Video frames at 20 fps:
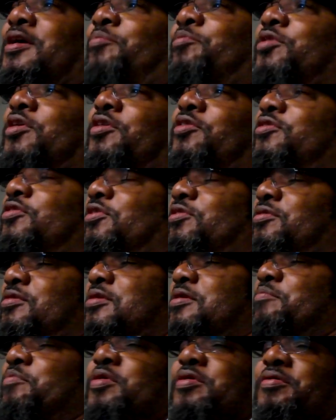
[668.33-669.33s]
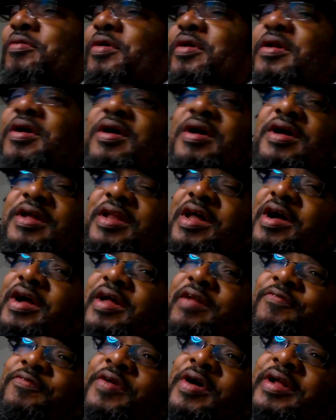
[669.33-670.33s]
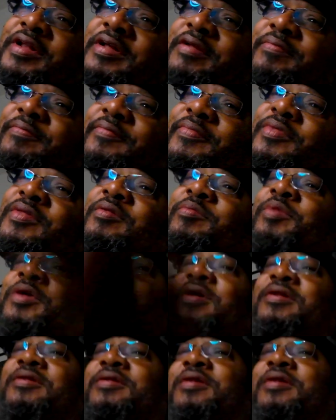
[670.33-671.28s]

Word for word: turn this computer on now I gotta find it because uh